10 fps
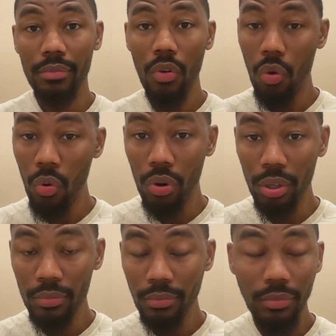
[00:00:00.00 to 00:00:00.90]

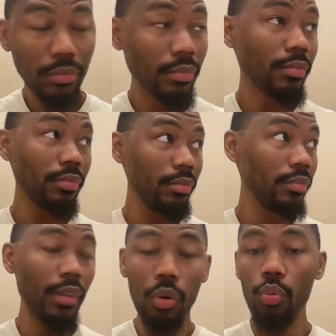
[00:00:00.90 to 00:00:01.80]
Or
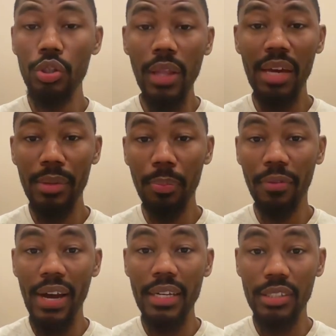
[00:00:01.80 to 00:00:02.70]
would you like me to
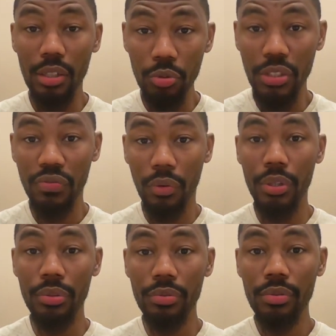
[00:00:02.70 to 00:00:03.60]
provide a solution for
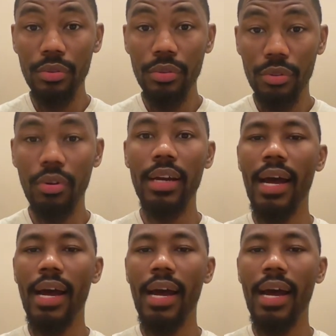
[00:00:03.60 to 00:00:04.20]
you, right?